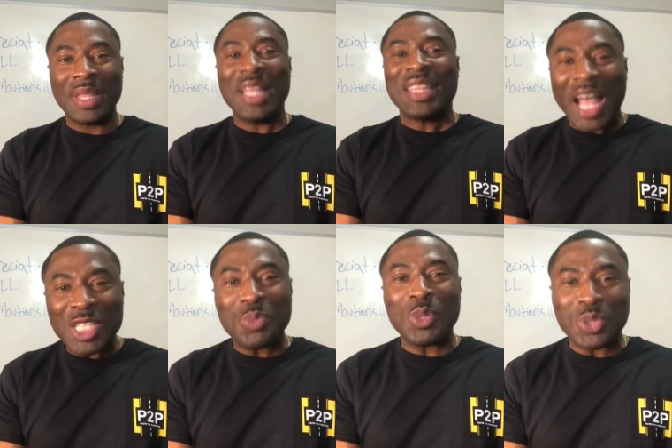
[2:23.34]
And
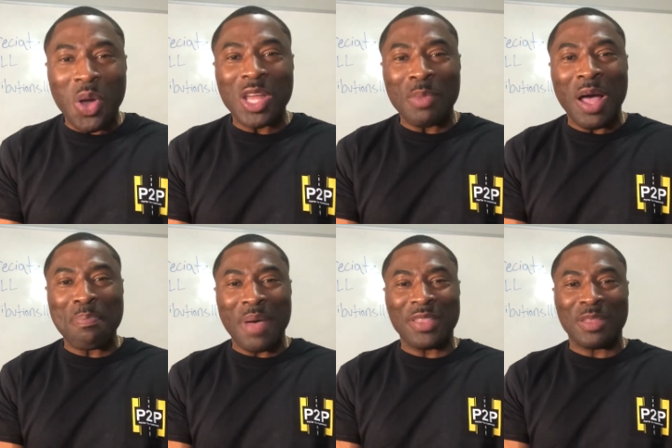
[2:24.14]
that's what we're talking about at
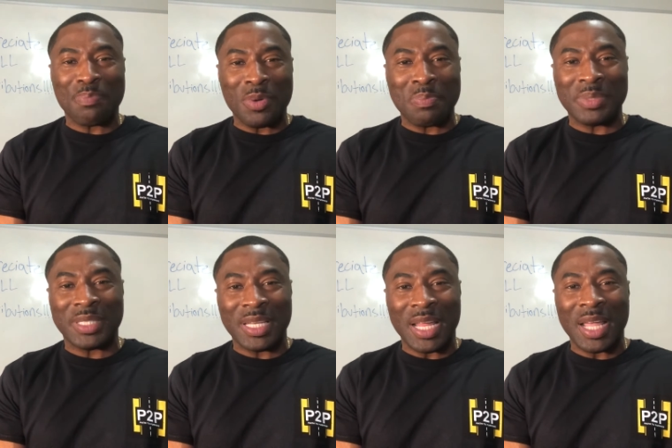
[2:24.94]
Path to Purpose
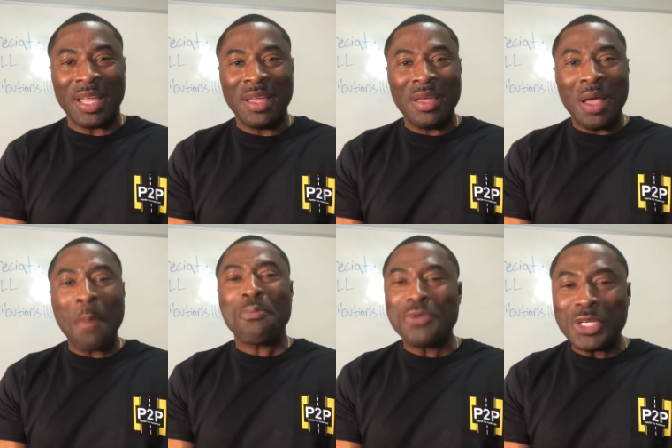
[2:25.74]
today.
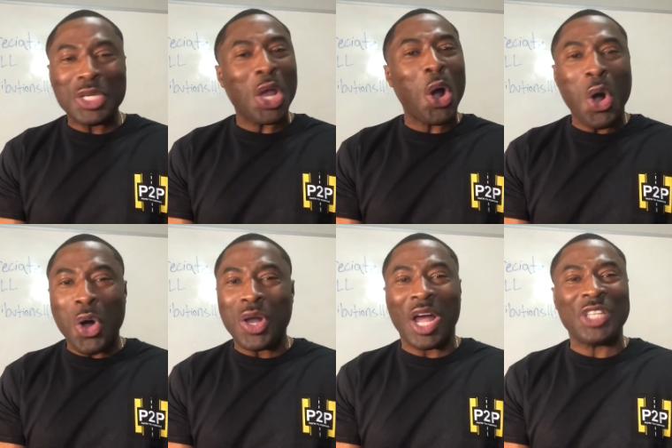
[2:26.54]
Appreciate
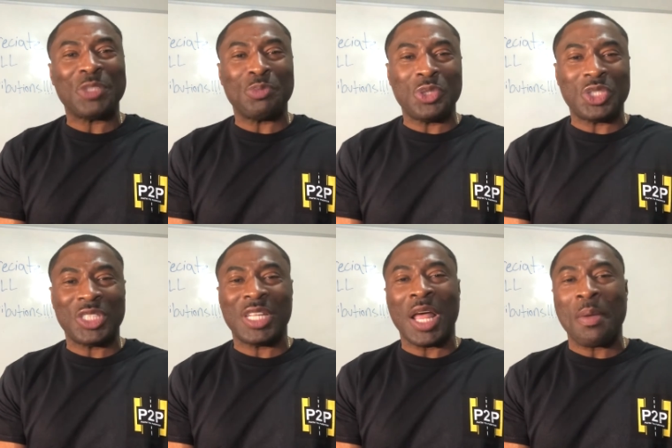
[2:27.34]
all
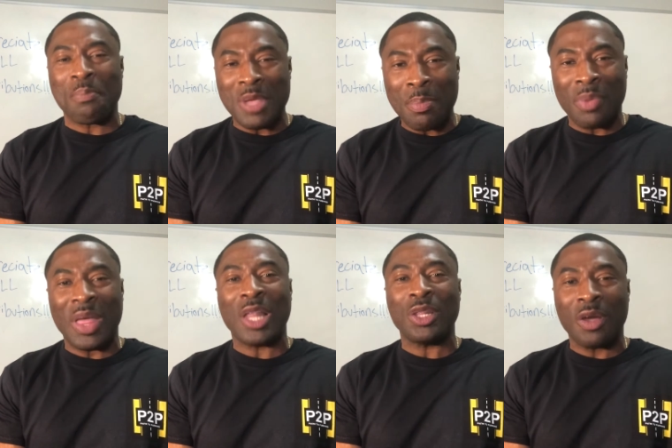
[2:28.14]
contributions that people
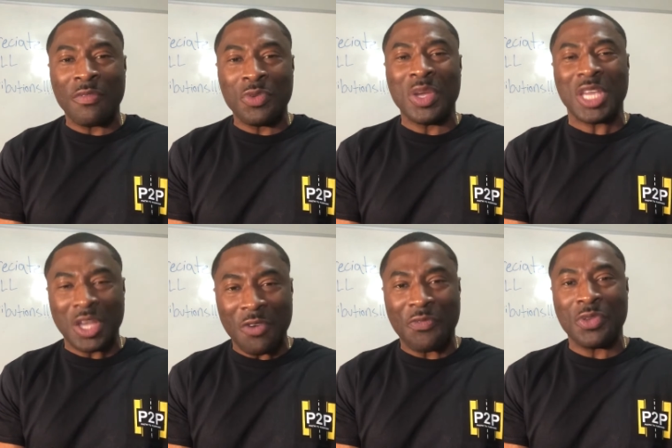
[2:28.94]
that love you and
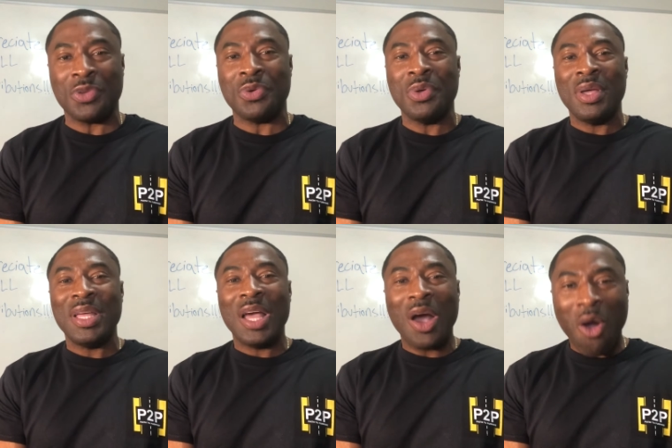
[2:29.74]
care for you
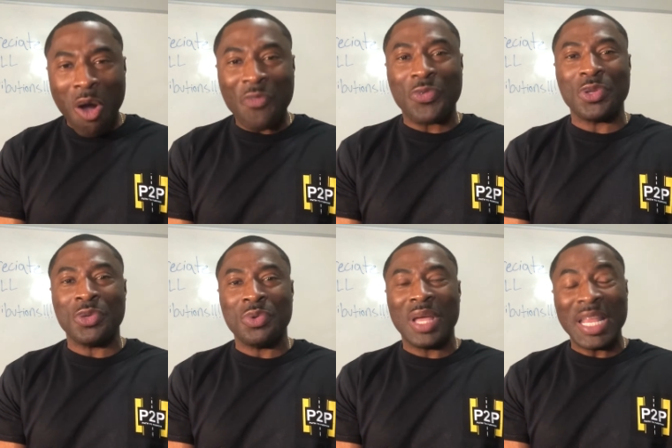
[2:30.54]
offer
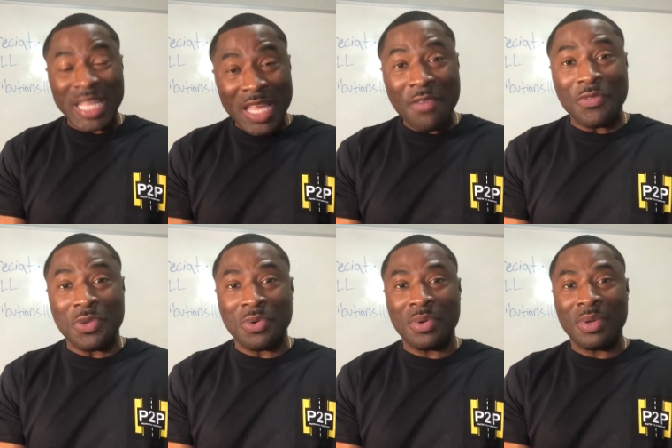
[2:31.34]
you and give
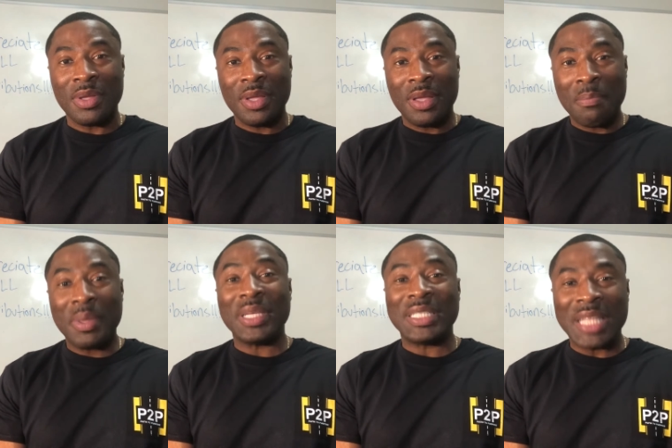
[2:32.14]
you
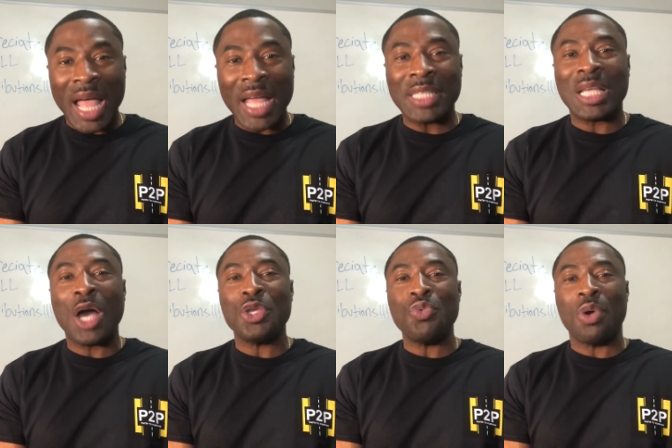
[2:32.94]
because that is how
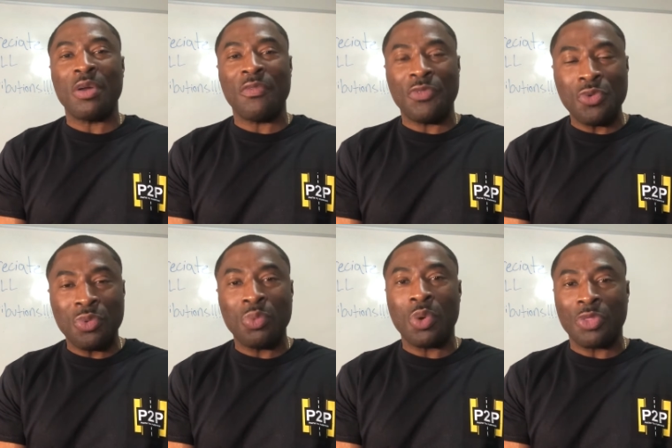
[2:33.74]
you want to
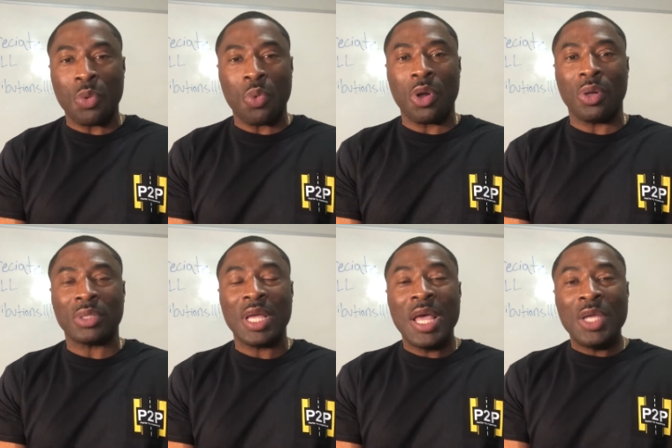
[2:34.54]
view the
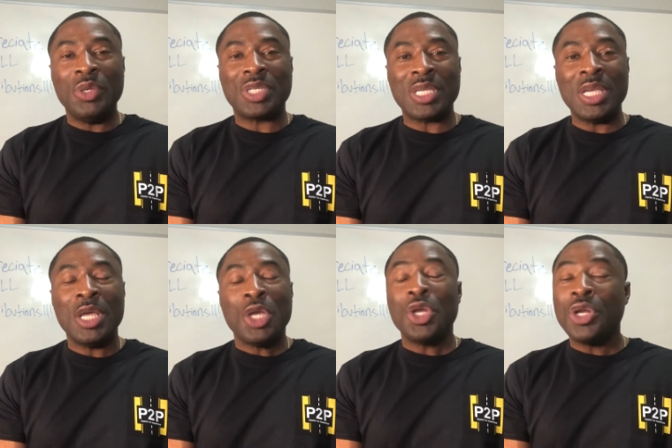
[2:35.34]
world. You see,
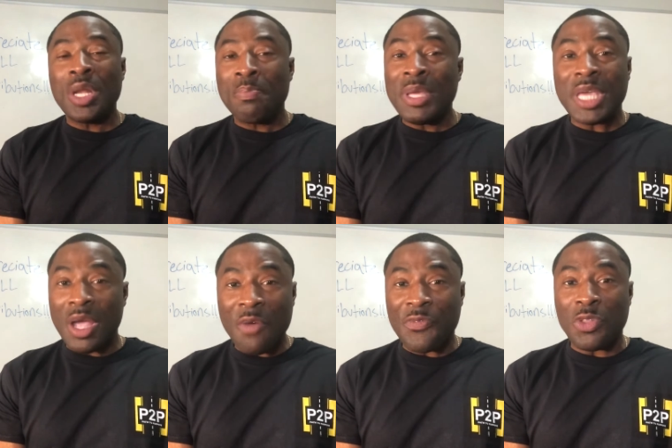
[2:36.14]
you be
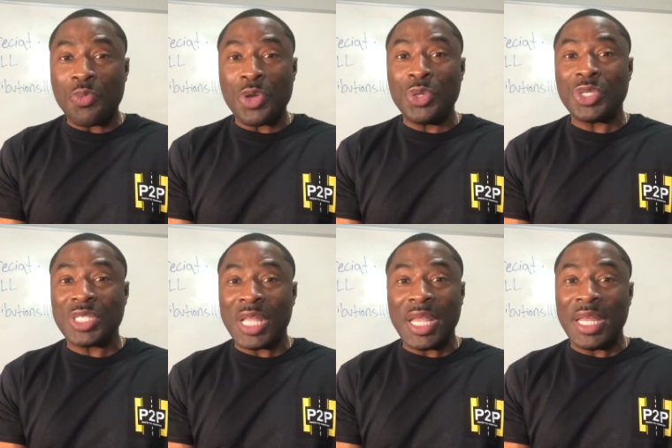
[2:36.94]
careful of where you're
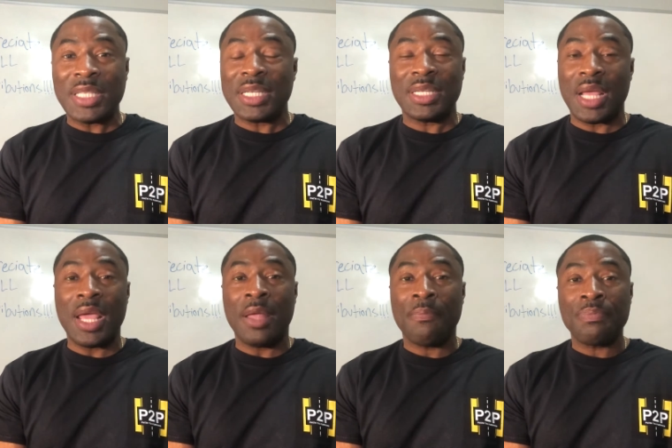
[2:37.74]
standing
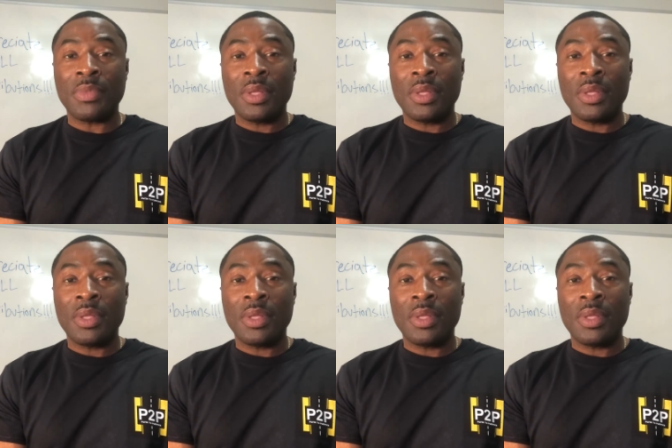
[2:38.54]
today